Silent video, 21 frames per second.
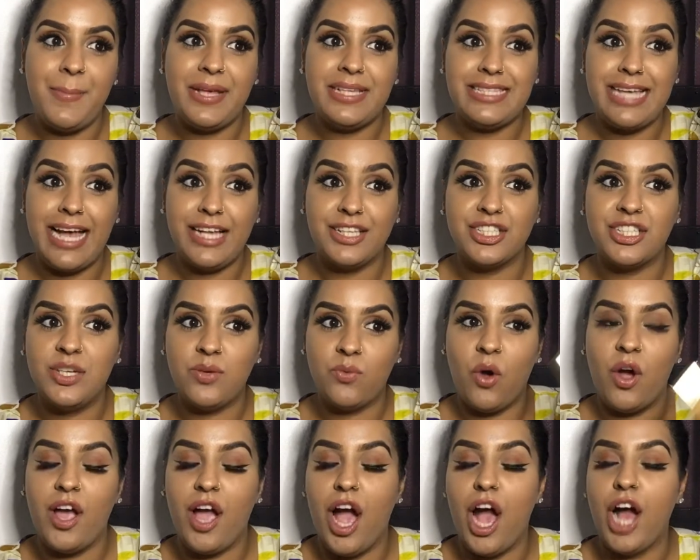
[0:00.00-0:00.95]
it's actually
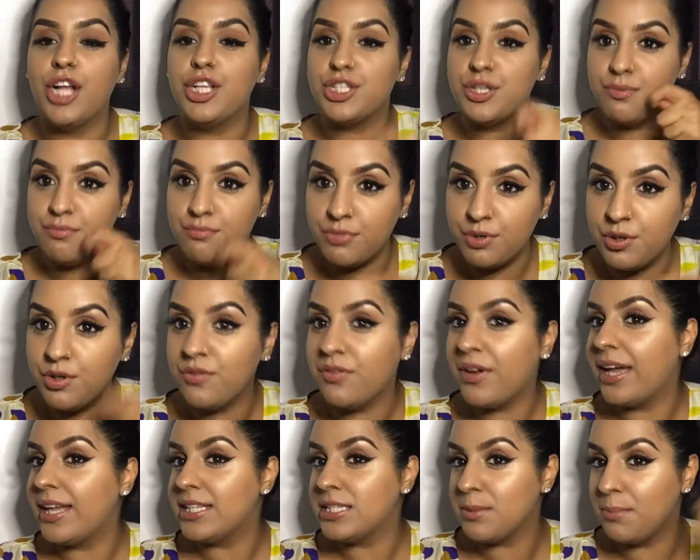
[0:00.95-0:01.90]
quite hard to move
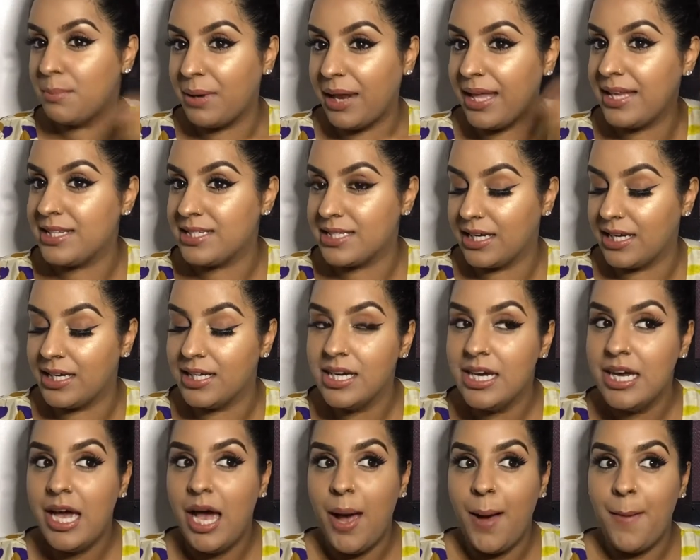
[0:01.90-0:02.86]
it and to blend it.
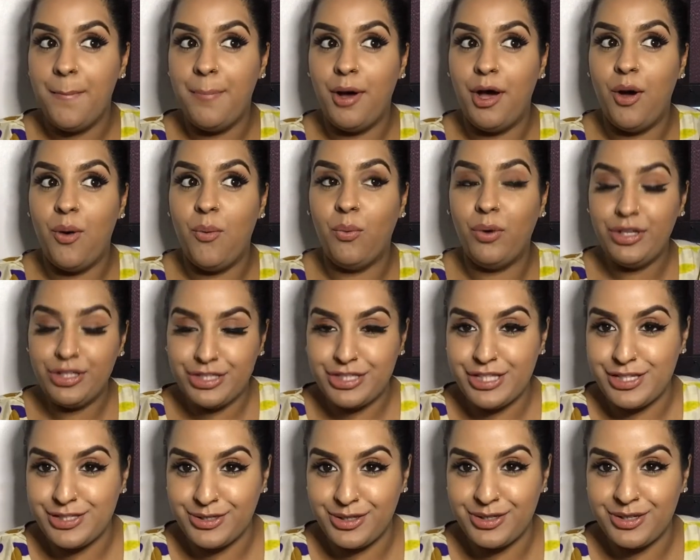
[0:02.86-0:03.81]
But once
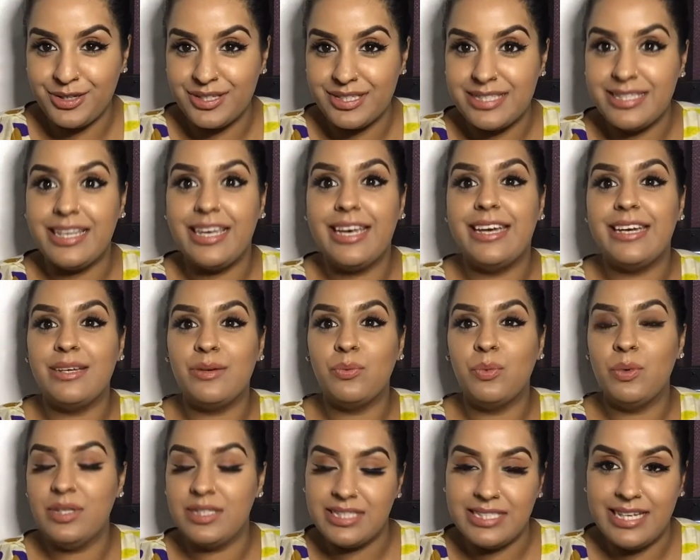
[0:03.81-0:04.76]
it's on your skin,
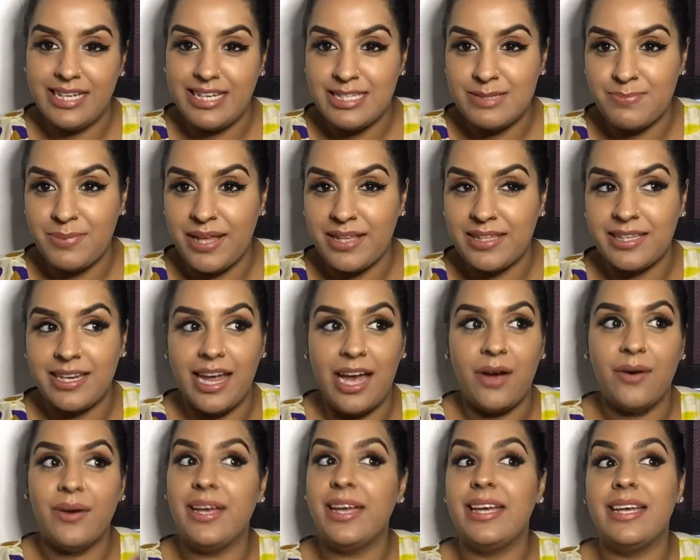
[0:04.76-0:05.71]
once it is blended
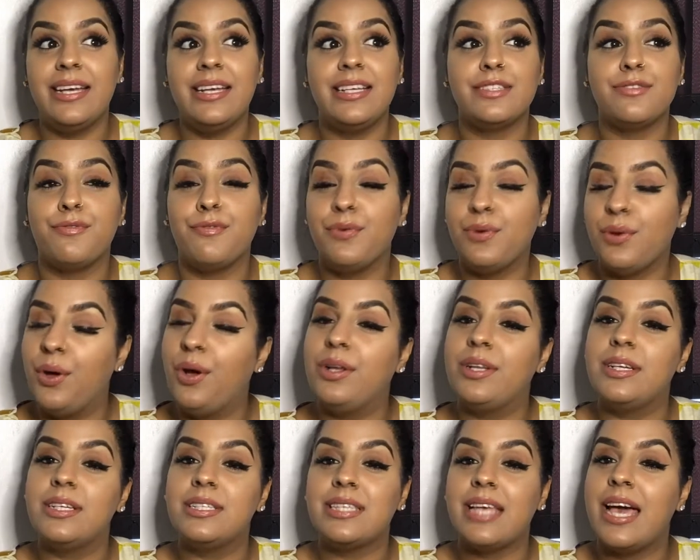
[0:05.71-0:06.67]
out, it is
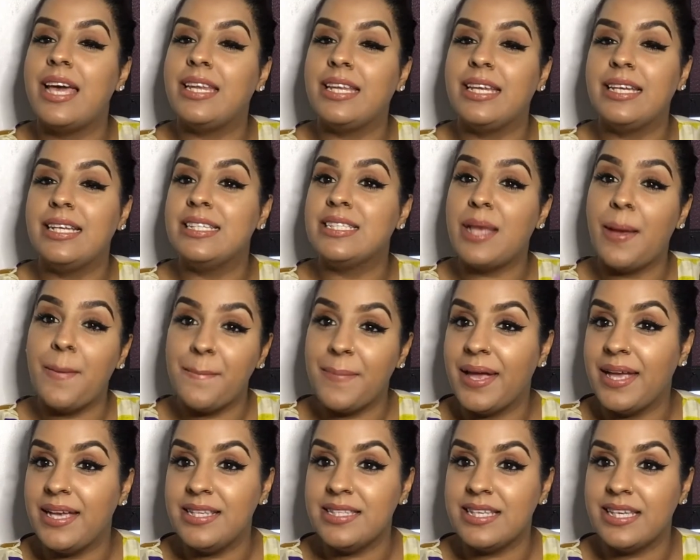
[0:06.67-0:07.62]
flawless and it is
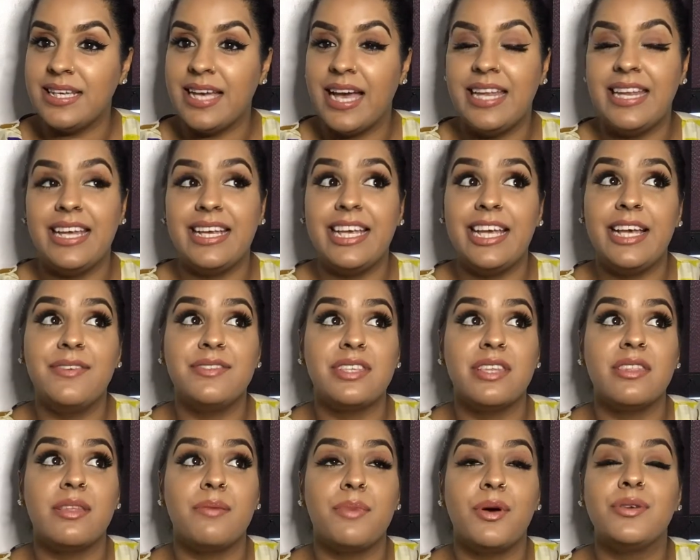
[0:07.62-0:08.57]
amazing, and it gives
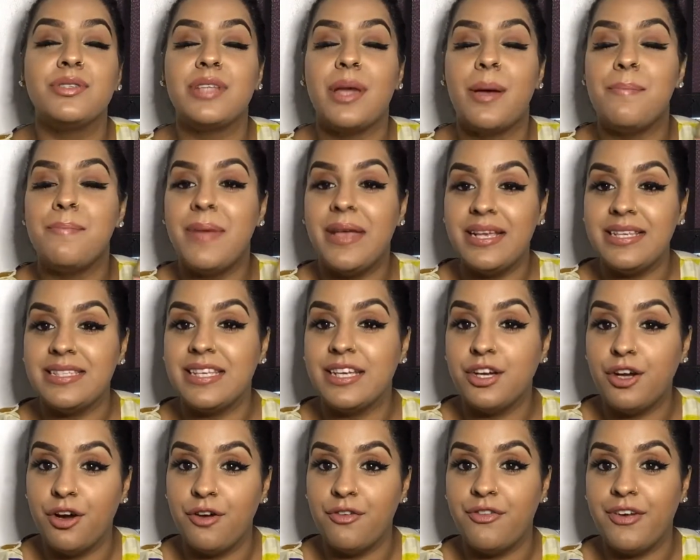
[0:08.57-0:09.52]
the most amazing
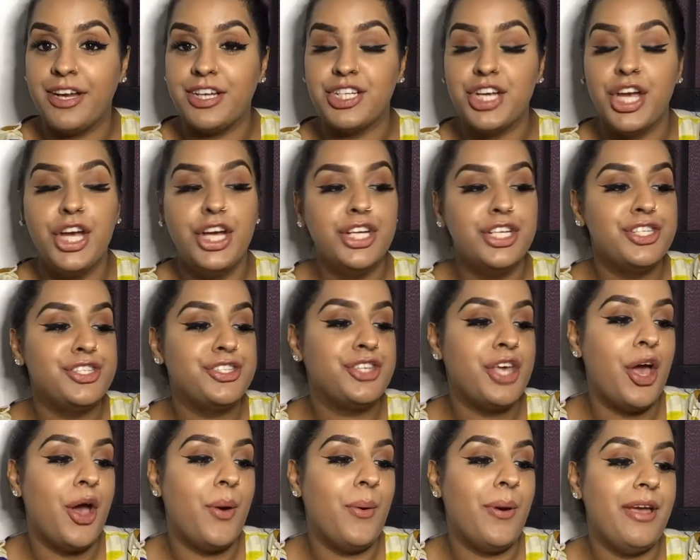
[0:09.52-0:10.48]
coverage.
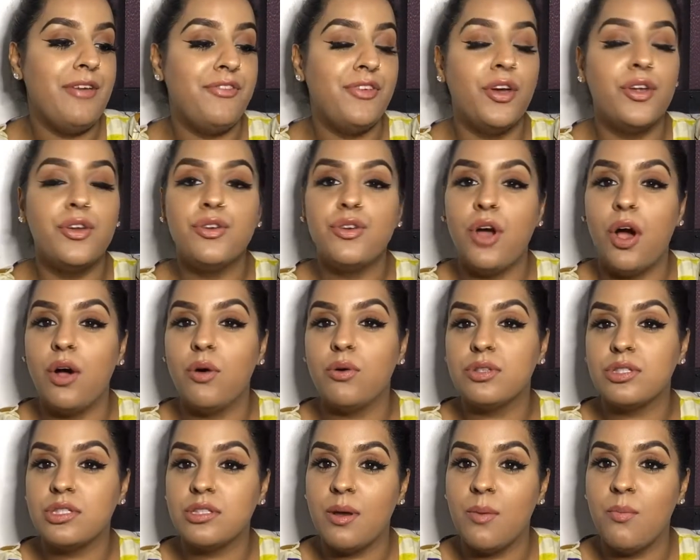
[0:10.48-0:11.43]
So if you're
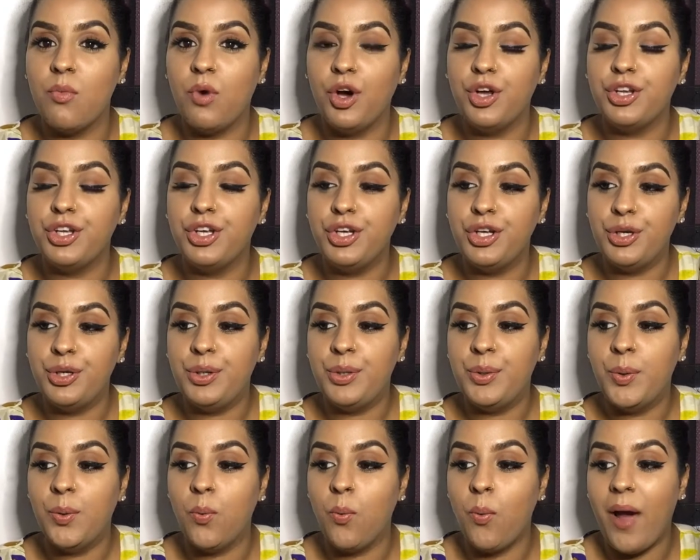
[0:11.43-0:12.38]
not someone
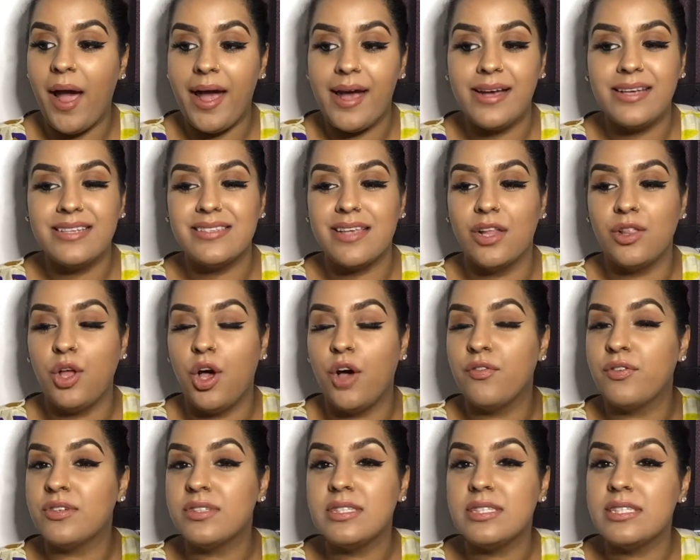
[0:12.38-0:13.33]
who wears a lot
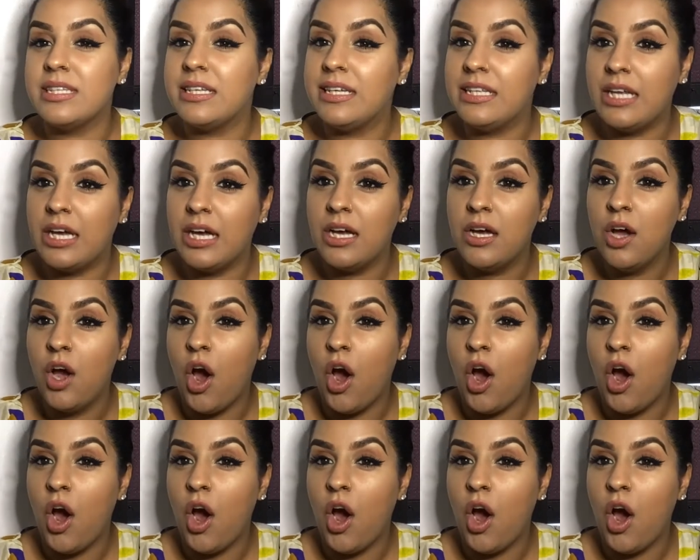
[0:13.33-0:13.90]
of concealer